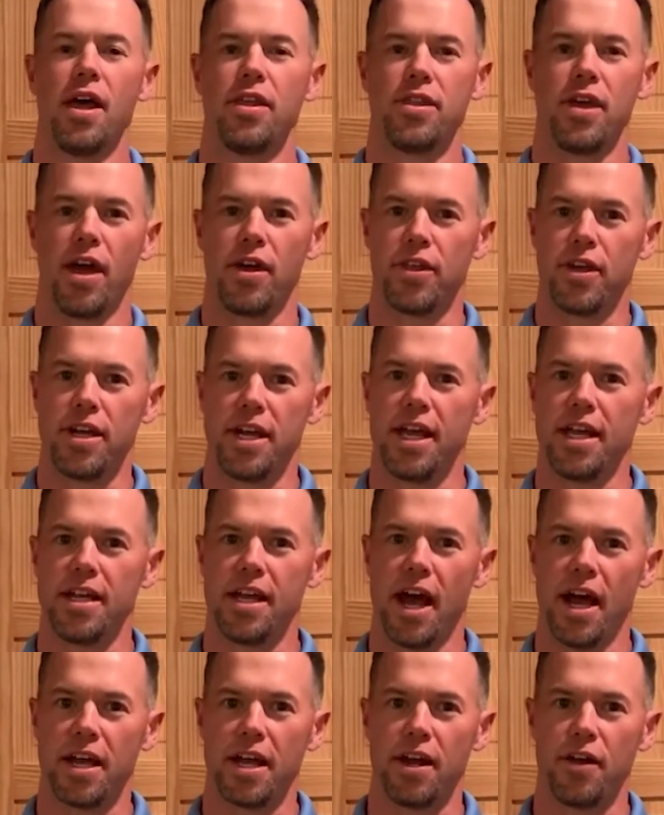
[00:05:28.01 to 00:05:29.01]
The other neat
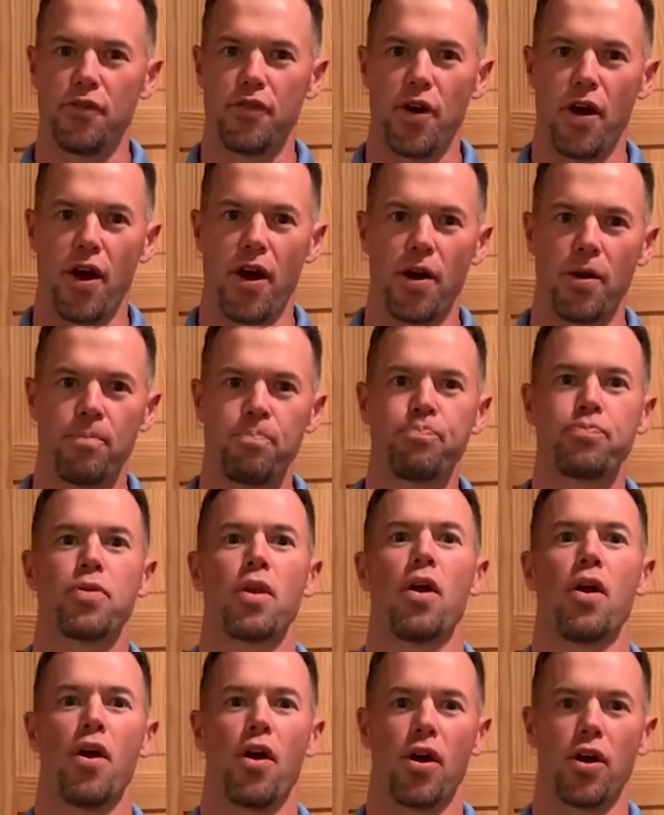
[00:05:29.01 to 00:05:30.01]
nugget of her,
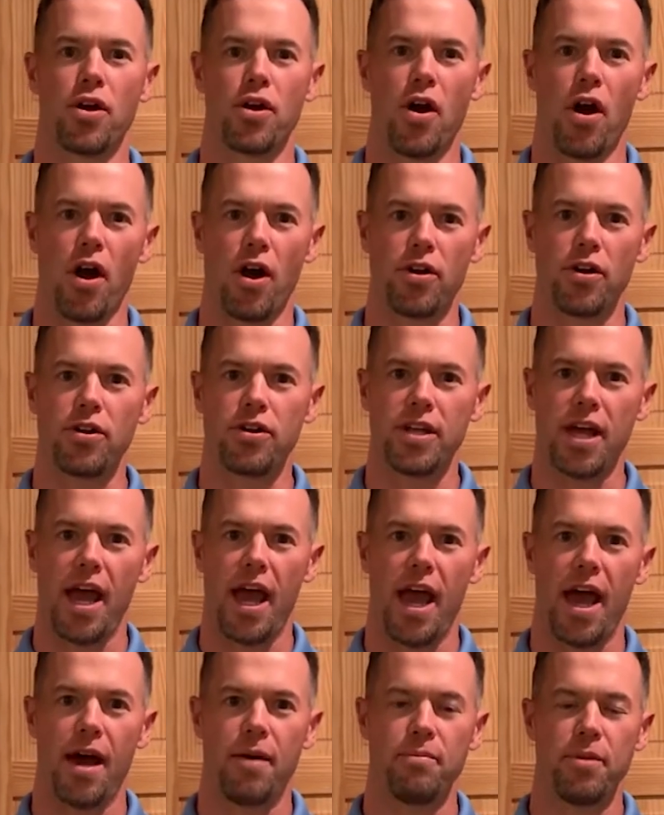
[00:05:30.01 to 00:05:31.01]
her Carter
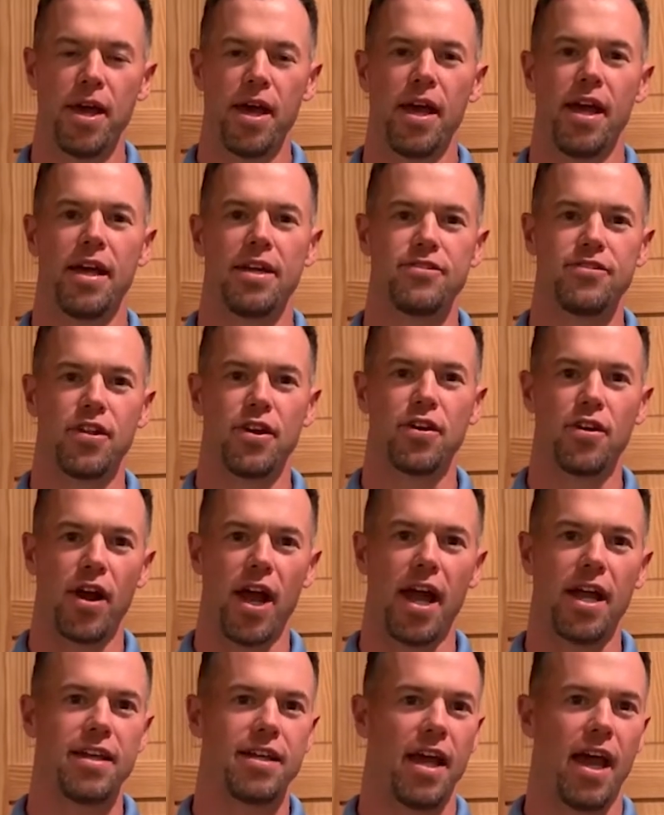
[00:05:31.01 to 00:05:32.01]
Dam is the
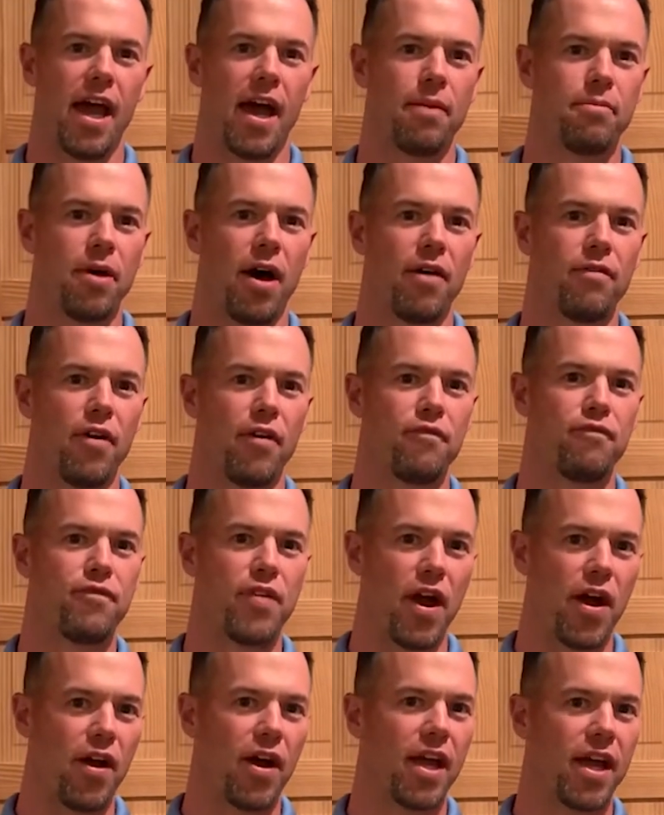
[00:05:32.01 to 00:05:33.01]
grand dam of a
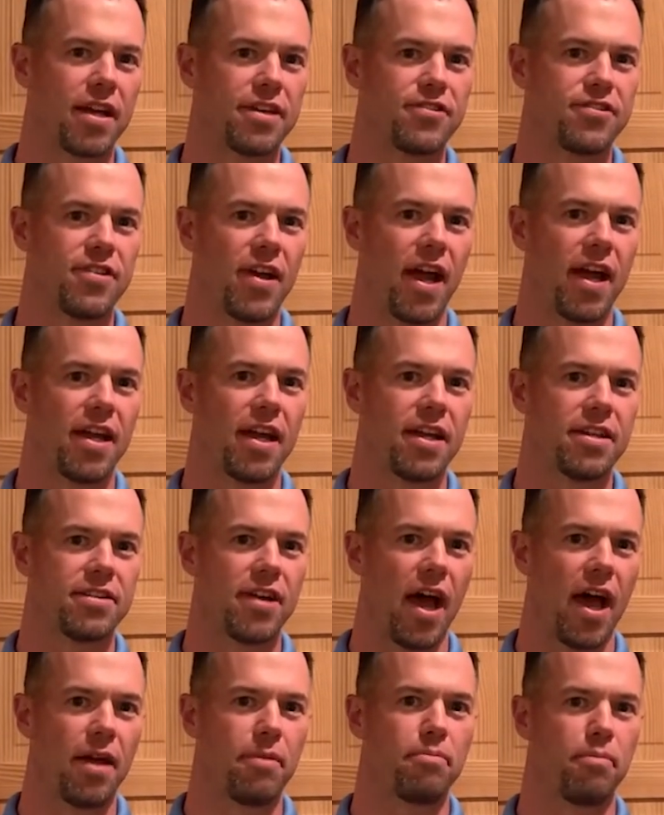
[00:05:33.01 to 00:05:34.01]
very exciting
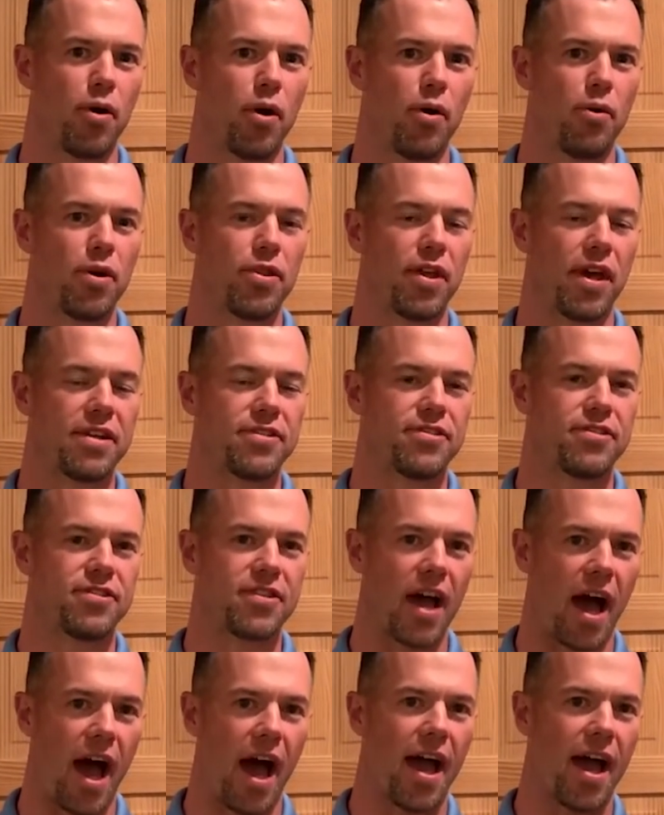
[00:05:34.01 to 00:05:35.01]
type bull with a
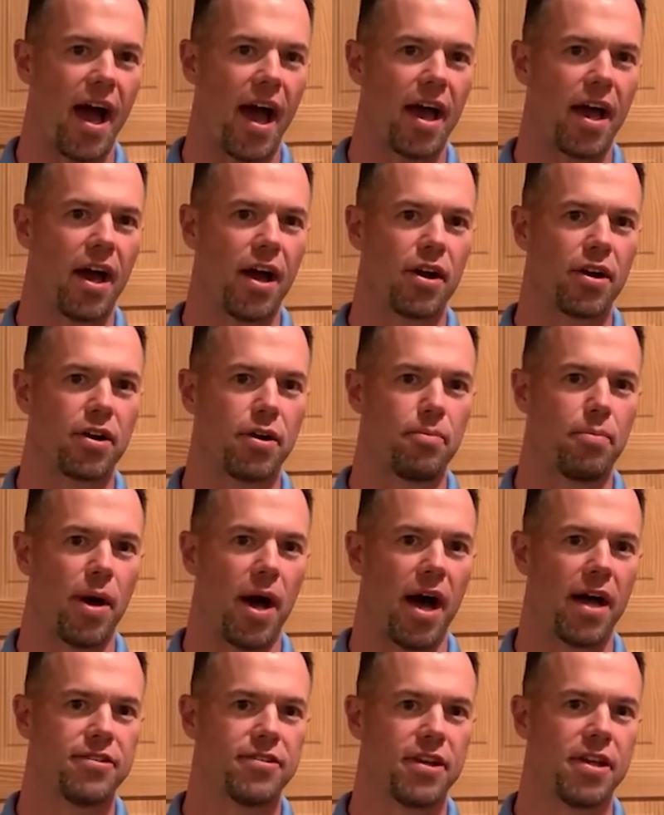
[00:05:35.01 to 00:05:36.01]
sky-high udder
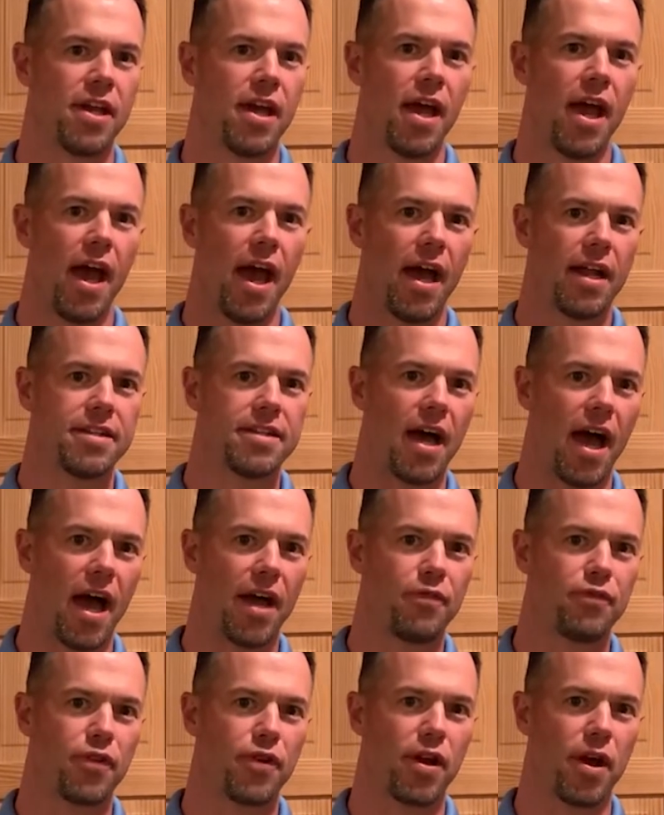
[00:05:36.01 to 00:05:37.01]
composite and
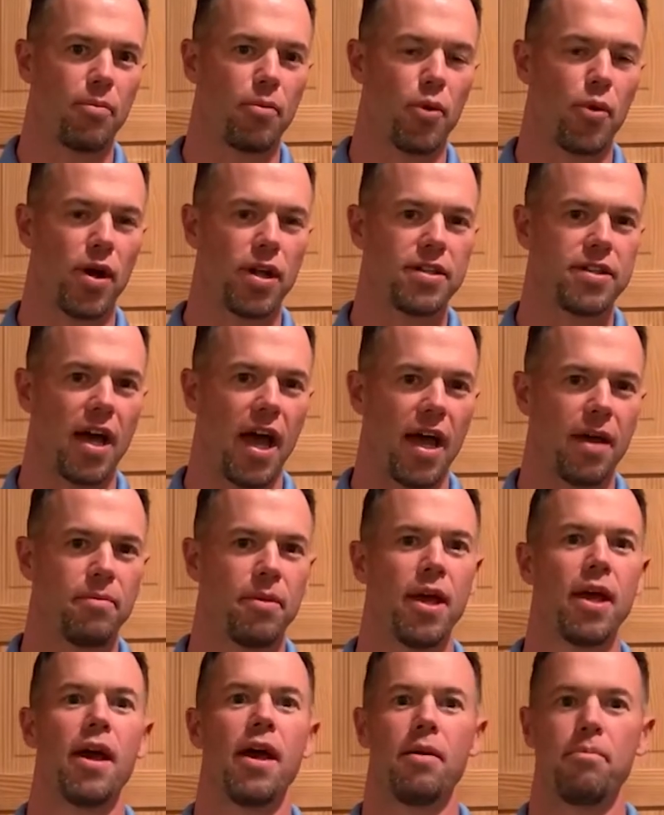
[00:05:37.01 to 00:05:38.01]
tied for number one type
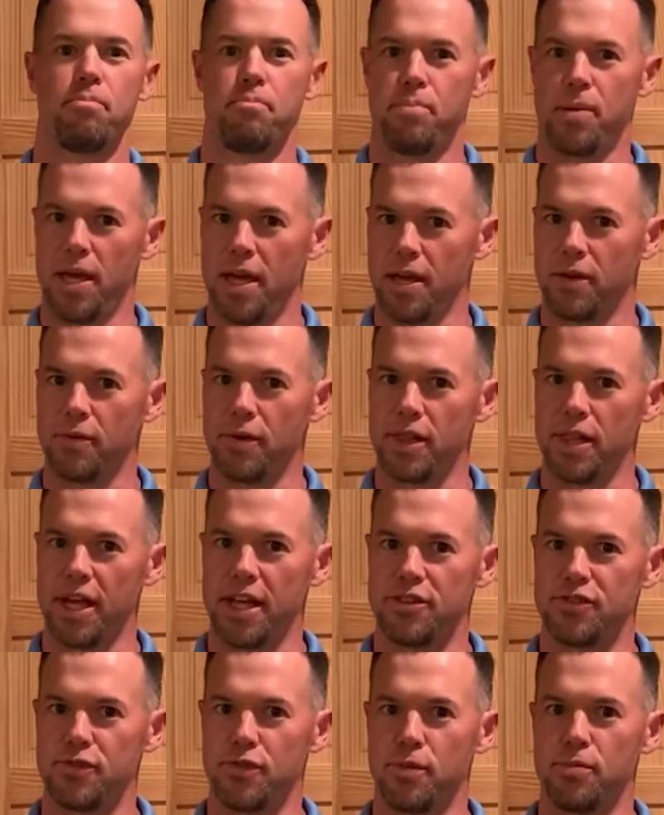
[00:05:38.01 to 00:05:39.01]
being
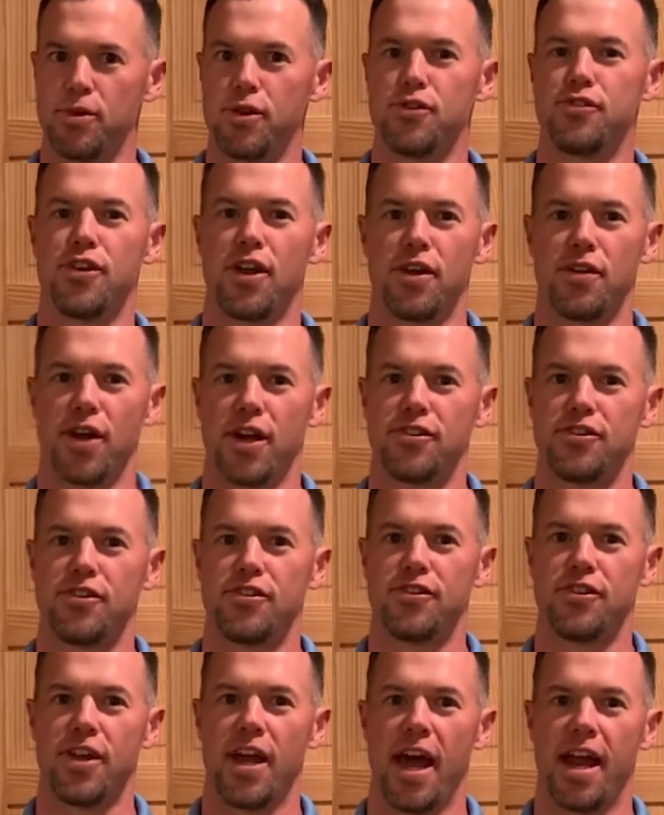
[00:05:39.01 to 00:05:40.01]
released from New
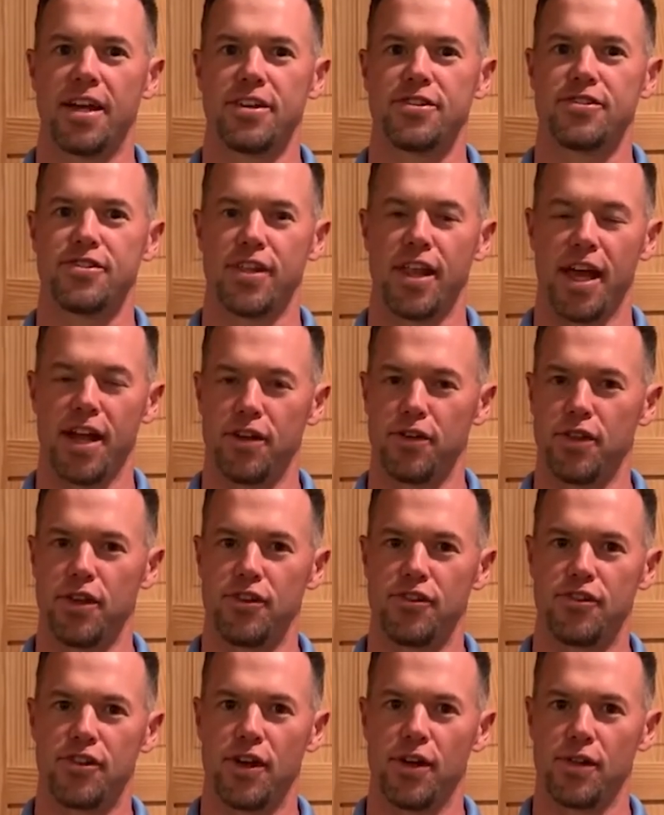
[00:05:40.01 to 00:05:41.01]
Generation Genetics later
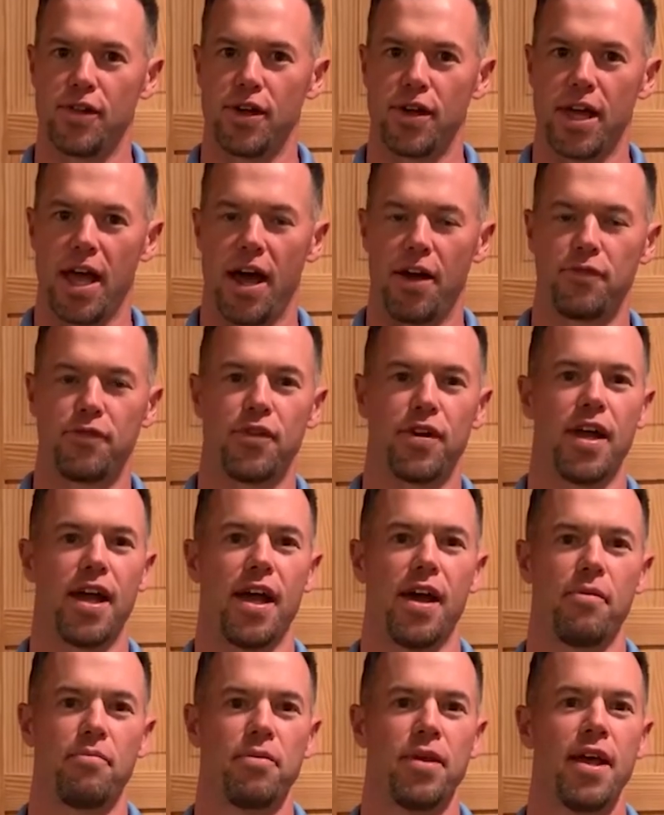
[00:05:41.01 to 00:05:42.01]
this year. Look out for
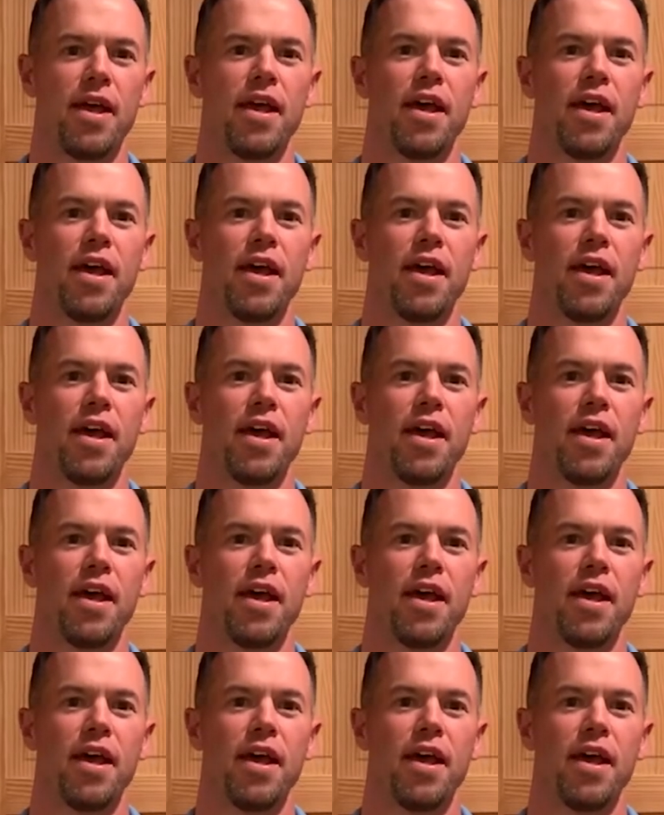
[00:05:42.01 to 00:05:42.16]
him.